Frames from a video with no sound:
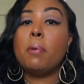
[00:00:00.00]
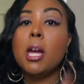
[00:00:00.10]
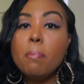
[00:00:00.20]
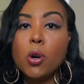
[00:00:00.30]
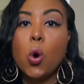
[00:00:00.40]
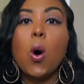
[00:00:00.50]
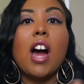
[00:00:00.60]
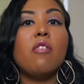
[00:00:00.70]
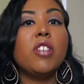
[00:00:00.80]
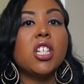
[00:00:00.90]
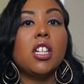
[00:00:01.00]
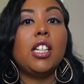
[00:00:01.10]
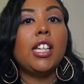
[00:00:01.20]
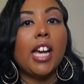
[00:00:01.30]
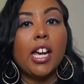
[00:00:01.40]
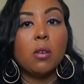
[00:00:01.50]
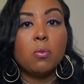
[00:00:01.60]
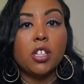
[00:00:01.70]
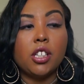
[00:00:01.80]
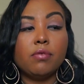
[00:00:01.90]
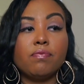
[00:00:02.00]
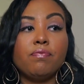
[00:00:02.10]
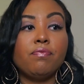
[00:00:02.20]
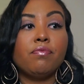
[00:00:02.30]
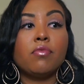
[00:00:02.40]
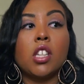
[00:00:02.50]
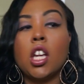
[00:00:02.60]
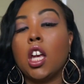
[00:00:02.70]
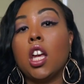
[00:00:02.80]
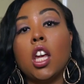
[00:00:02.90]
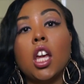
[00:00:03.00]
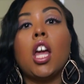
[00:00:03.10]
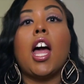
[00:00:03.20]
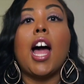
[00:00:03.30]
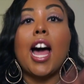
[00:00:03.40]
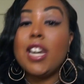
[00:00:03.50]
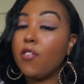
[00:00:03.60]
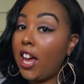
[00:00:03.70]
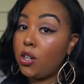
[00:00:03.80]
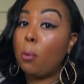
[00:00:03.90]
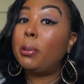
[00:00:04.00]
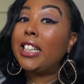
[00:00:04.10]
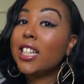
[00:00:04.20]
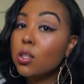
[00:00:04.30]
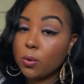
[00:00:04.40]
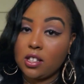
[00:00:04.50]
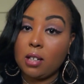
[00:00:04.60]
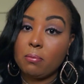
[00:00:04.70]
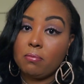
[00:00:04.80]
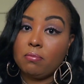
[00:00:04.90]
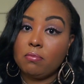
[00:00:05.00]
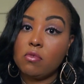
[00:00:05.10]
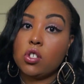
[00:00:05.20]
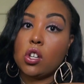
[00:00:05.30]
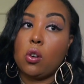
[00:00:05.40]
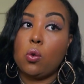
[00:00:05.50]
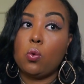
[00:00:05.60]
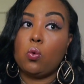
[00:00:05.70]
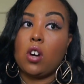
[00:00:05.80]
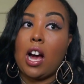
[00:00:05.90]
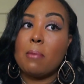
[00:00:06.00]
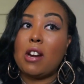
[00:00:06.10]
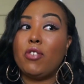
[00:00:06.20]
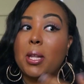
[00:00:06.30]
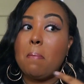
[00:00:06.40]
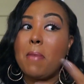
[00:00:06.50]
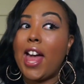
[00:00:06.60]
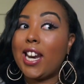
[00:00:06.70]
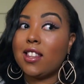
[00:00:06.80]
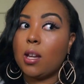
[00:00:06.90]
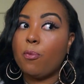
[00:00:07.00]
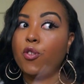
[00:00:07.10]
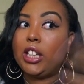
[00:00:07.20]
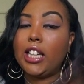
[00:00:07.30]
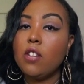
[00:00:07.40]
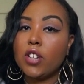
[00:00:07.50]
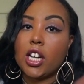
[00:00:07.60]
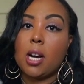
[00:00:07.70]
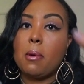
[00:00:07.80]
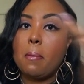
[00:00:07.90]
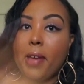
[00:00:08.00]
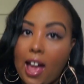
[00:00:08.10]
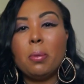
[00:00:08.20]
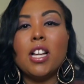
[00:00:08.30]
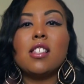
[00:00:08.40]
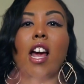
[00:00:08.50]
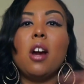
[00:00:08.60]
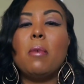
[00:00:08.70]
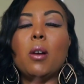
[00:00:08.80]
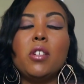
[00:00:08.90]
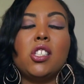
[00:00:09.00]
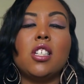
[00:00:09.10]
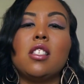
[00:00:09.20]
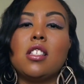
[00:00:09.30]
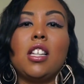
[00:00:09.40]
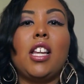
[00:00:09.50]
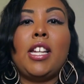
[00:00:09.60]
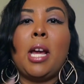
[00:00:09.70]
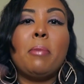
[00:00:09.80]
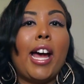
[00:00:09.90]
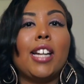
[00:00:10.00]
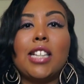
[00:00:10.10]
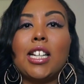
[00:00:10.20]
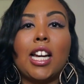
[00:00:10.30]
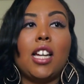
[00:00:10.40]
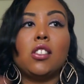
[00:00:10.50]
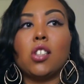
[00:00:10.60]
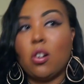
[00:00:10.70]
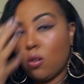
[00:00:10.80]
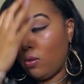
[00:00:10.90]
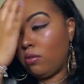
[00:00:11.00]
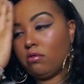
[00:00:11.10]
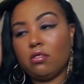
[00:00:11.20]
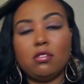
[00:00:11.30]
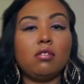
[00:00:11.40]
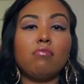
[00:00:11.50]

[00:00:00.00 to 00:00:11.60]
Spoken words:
the people who I originally came with, I never had no plans with them. So I'm not really mad at them for leaving and coming back. Plus, everybody was just in a bag that night, so